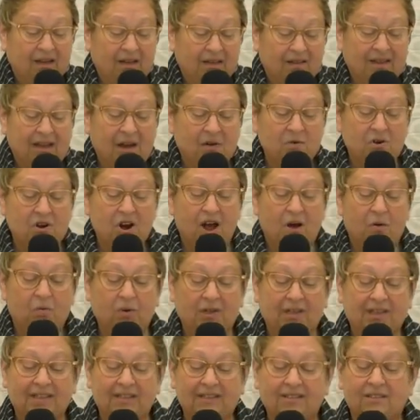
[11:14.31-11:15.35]
They were not
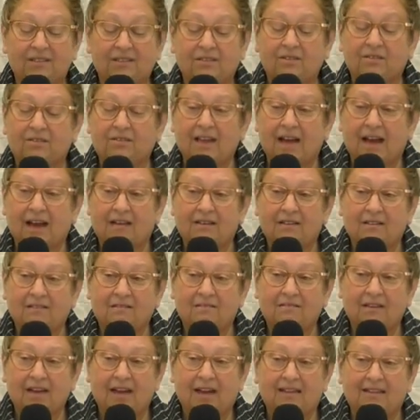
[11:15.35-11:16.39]
willing to do that.
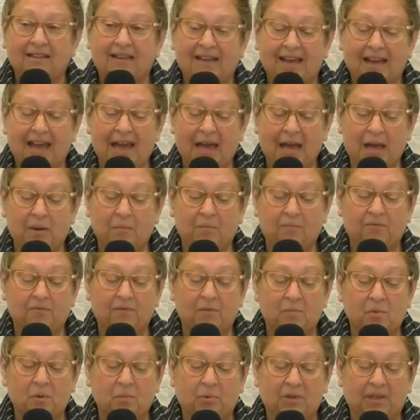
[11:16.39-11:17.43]
And they came
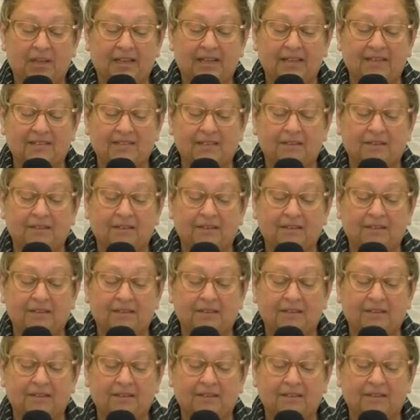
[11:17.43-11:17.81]
from a place